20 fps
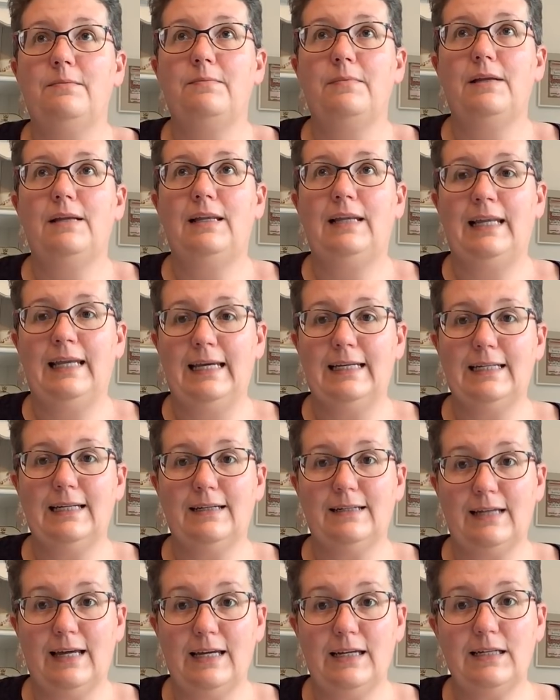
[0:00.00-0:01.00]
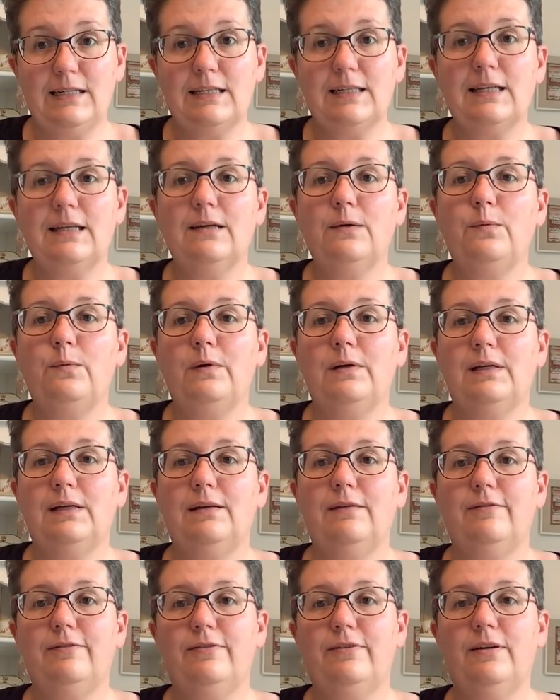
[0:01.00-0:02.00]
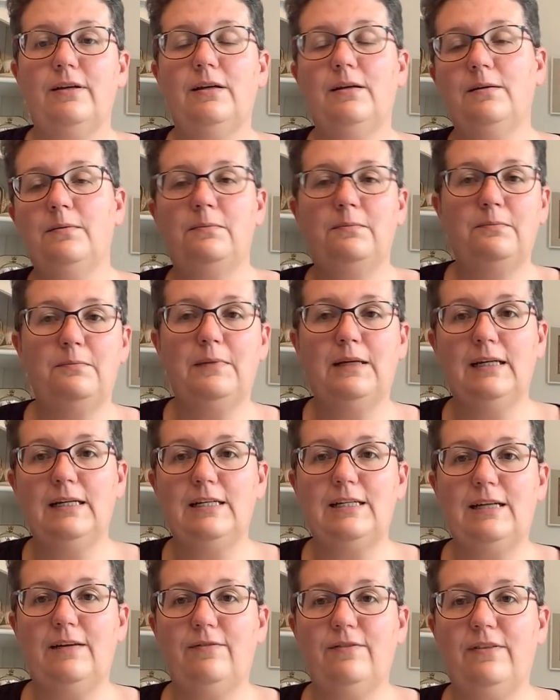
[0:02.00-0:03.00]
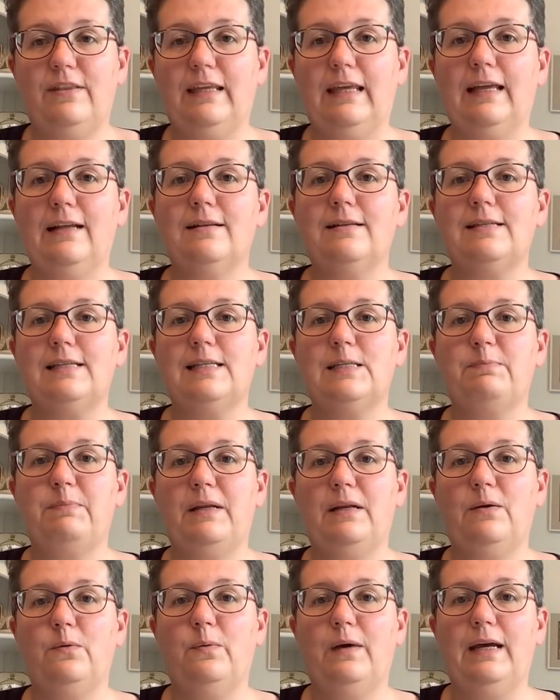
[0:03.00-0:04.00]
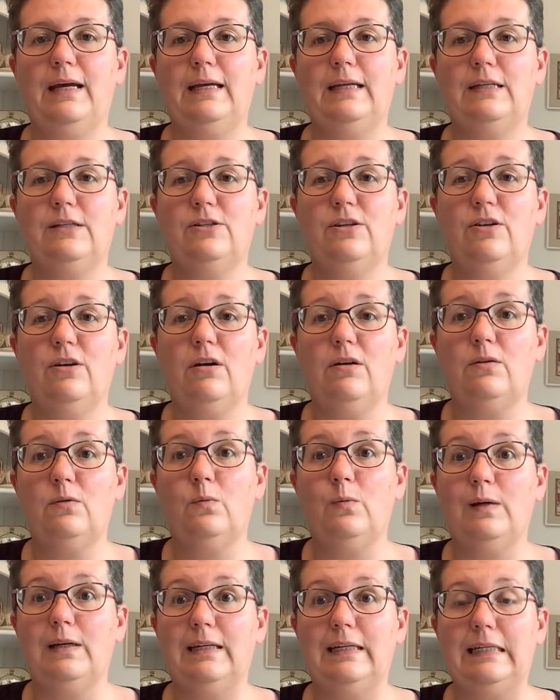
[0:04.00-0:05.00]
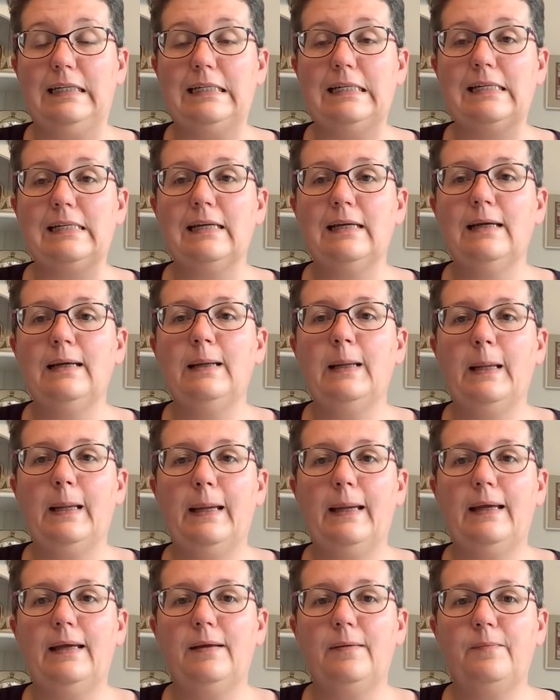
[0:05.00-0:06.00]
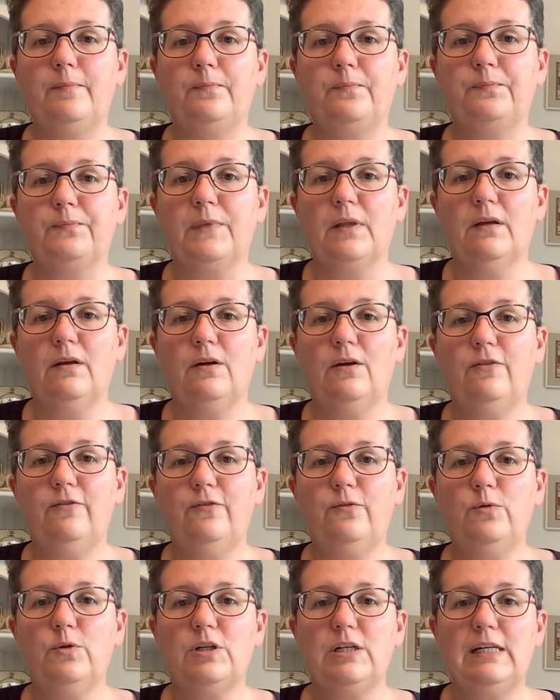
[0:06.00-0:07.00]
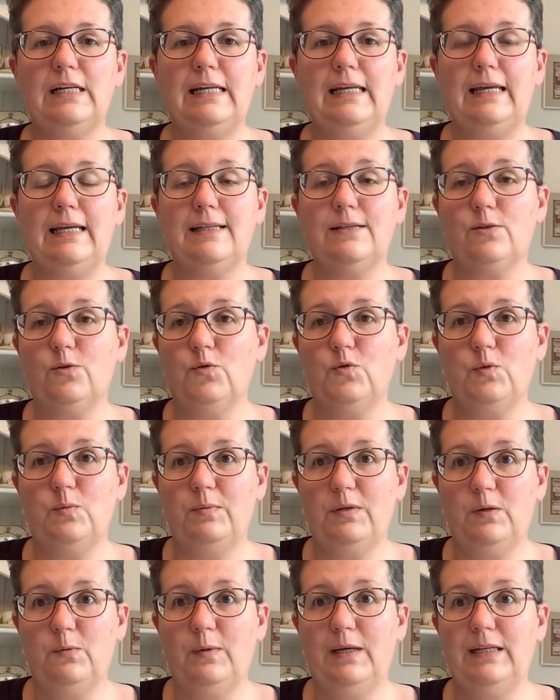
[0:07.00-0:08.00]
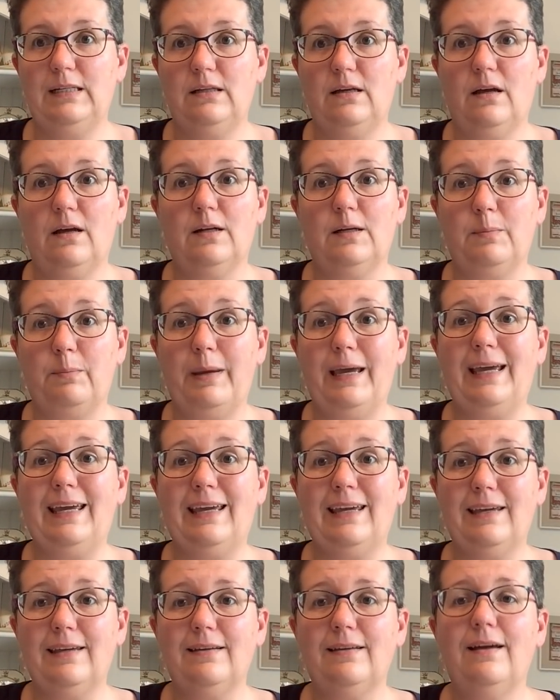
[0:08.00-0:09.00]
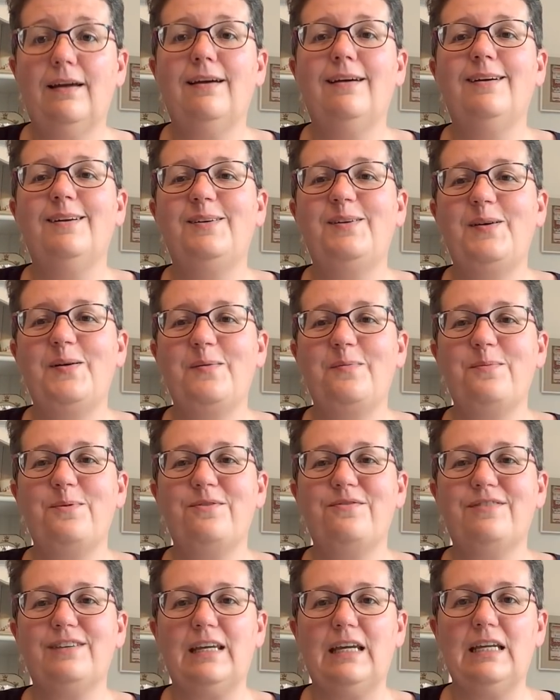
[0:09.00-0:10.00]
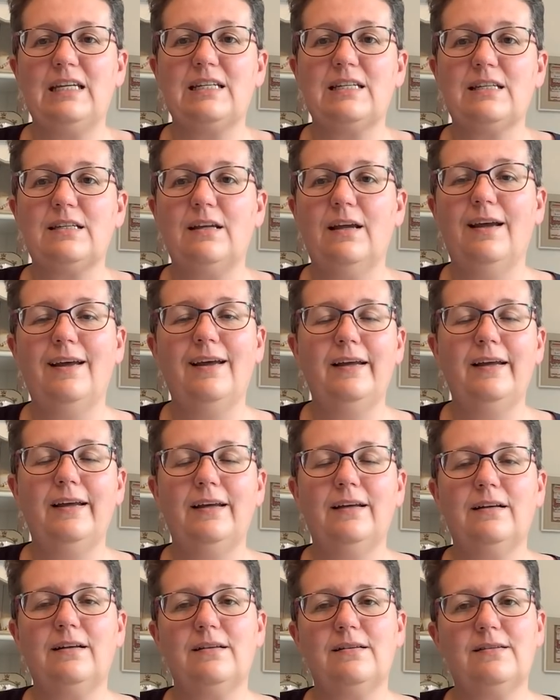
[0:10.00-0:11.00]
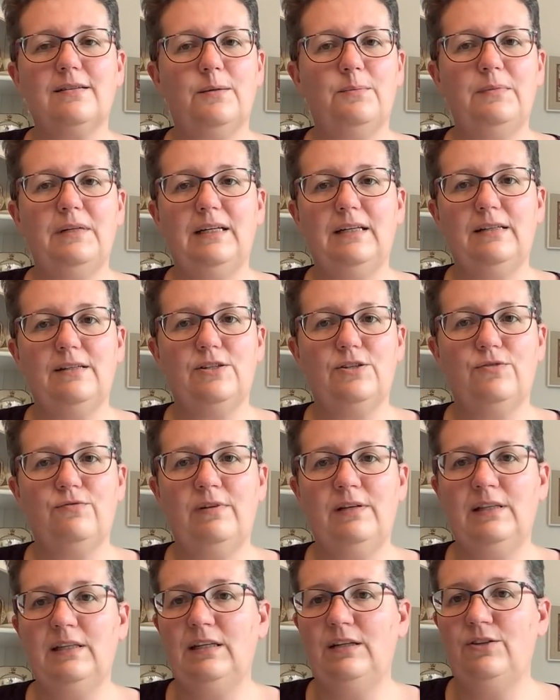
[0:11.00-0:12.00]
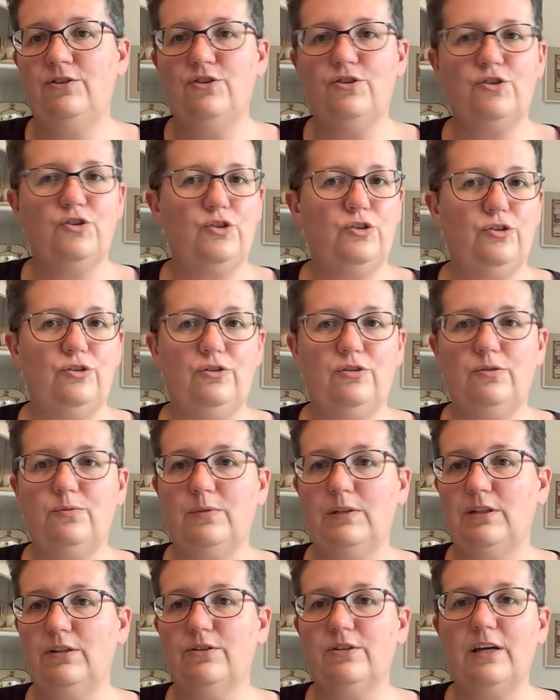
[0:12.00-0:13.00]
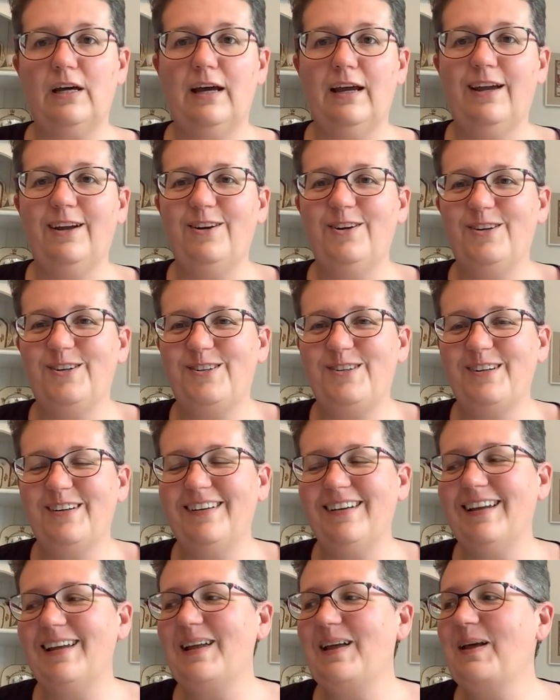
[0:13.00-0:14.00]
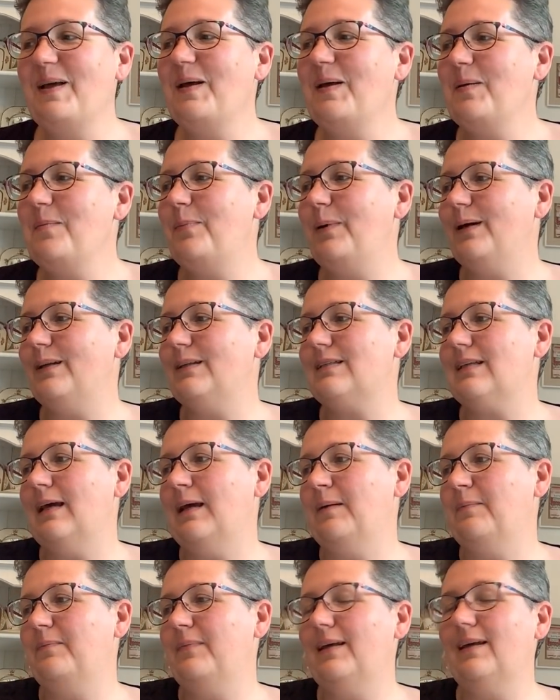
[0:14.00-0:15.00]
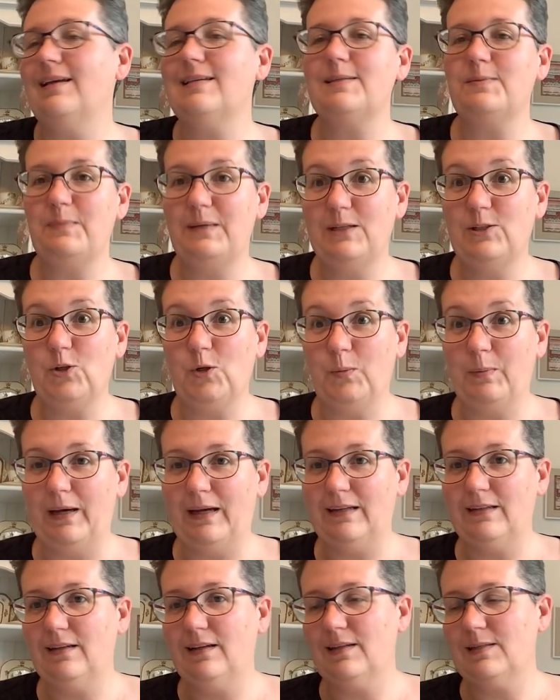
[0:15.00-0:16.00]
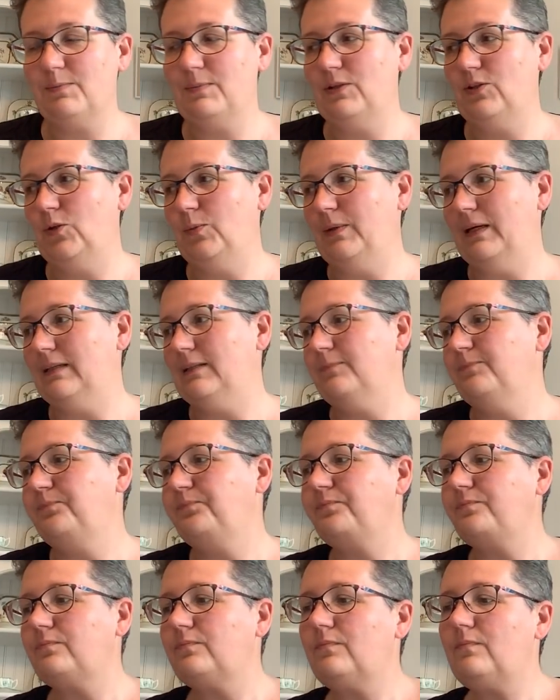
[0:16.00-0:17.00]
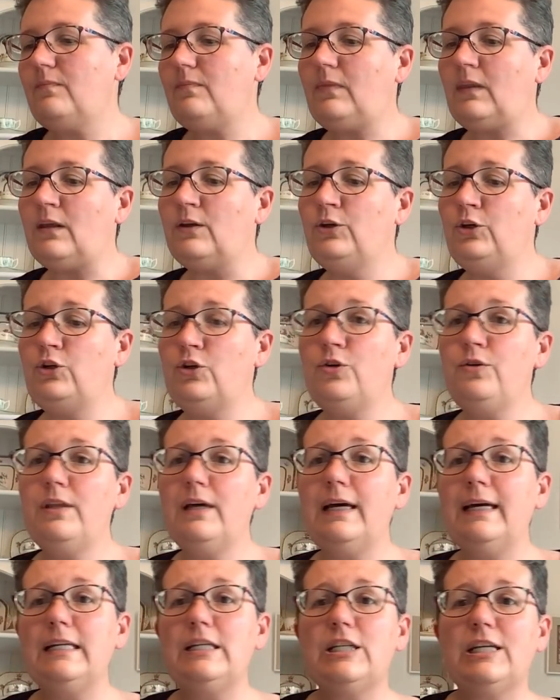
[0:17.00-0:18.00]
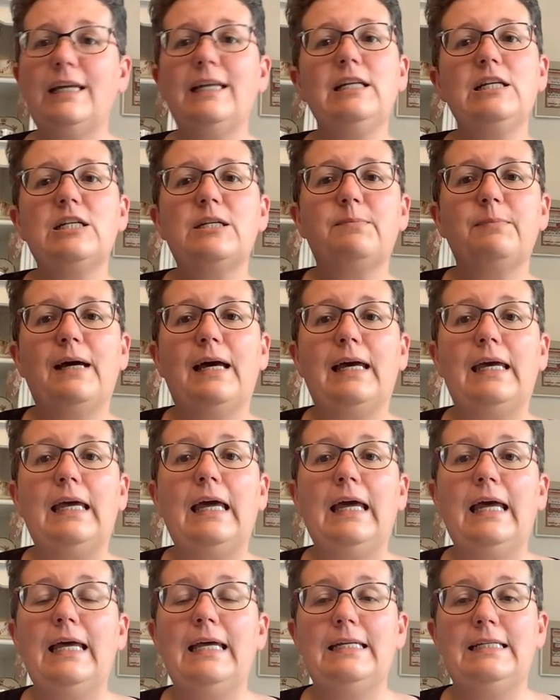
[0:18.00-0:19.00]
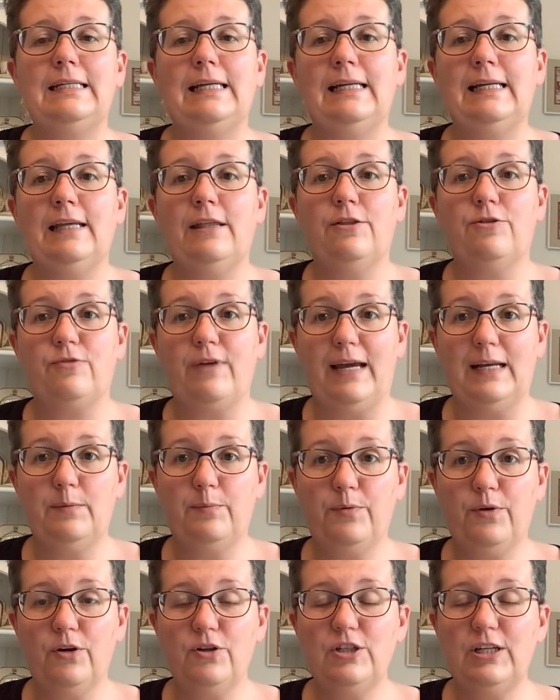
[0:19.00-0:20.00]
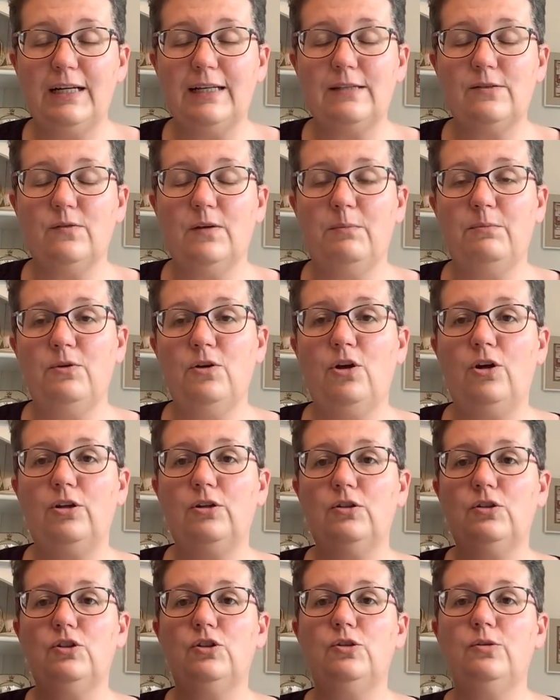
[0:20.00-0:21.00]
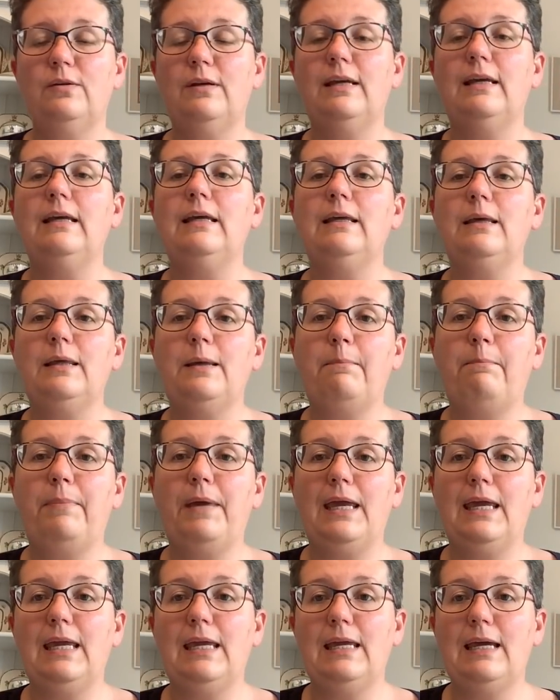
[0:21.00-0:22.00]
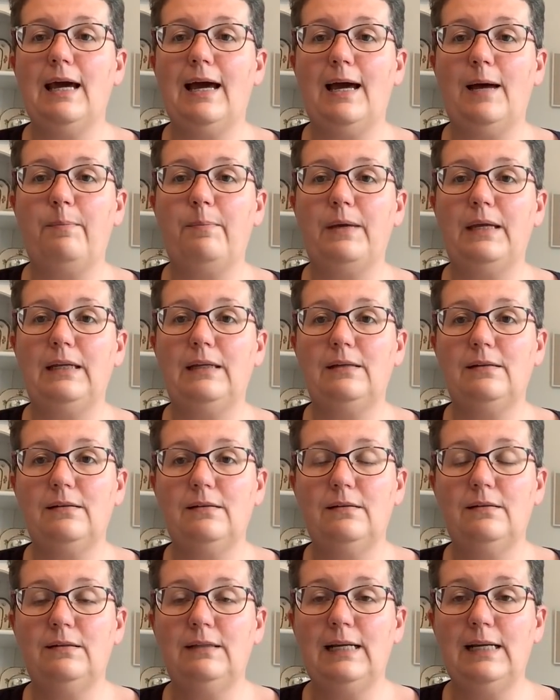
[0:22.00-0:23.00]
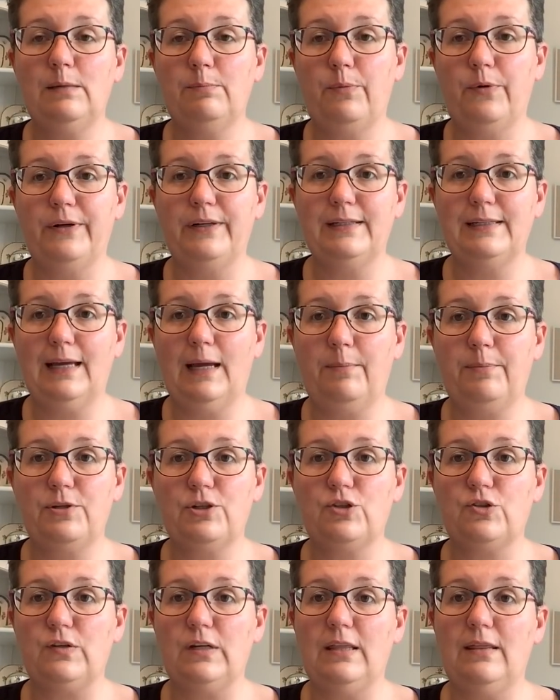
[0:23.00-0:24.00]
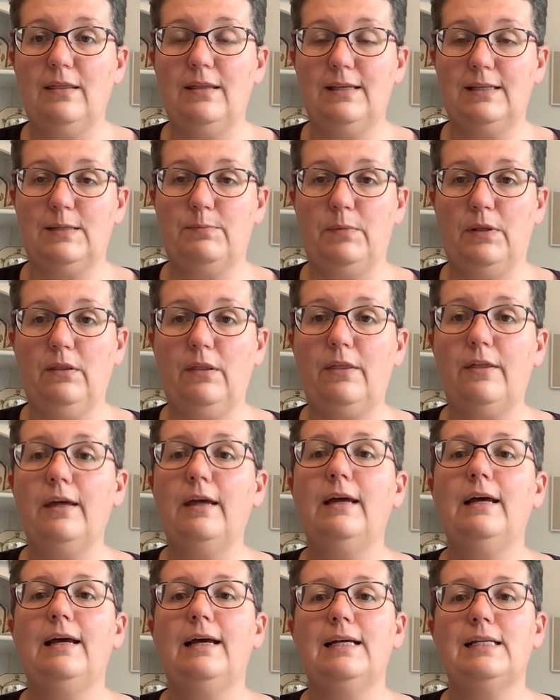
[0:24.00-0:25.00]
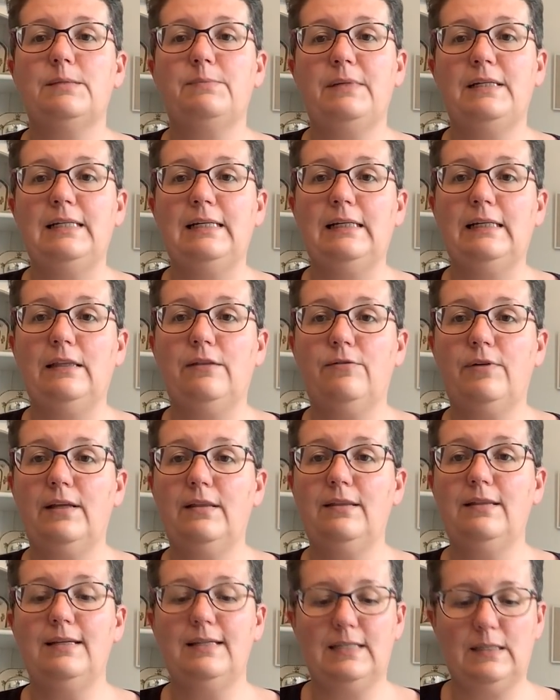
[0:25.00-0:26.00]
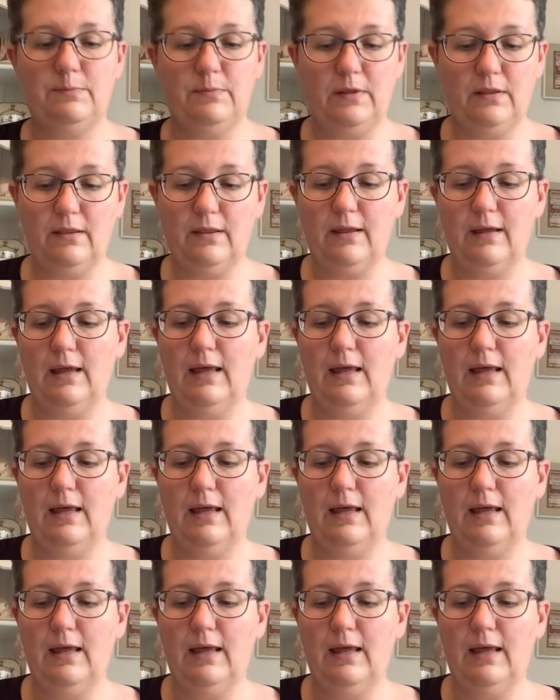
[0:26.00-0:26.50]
late at night when I've managed everything else. It's been a way to unwind. Unfortunately, it's also been a way to unpick a number of occasions, because some nights really you just shouldn't when you're tired. But it hasn't been too bad. It hasn't been too bad. You know that I changed my daily thread project, so I'm not doing Be Happy Needlepoint Tapestry this month as my daily thread. This month